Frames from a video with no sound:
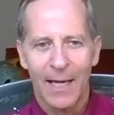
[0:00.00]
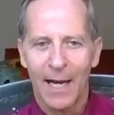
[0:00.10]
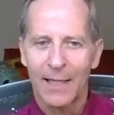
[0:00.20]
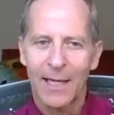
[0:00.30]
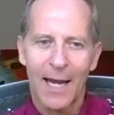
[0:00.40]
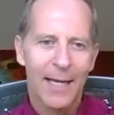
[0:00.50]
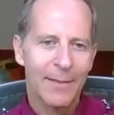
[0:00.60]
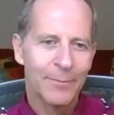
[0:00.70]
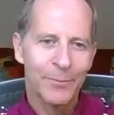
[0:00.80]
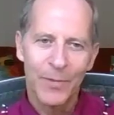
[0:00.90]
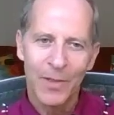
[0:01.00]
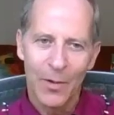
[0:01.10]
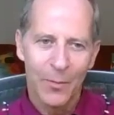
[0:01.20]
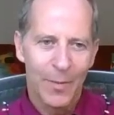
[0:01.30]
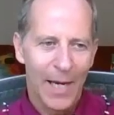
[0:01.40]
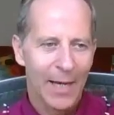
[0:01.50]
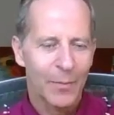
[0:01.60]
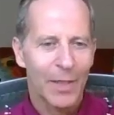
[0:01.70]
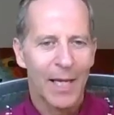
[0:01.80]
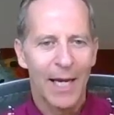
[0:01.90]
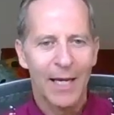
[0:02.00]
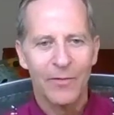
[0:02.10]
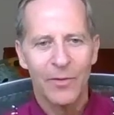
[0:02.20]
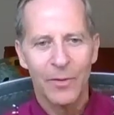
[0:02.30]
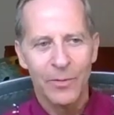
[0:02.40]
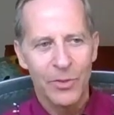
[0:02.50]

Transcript: And then, bad behavior,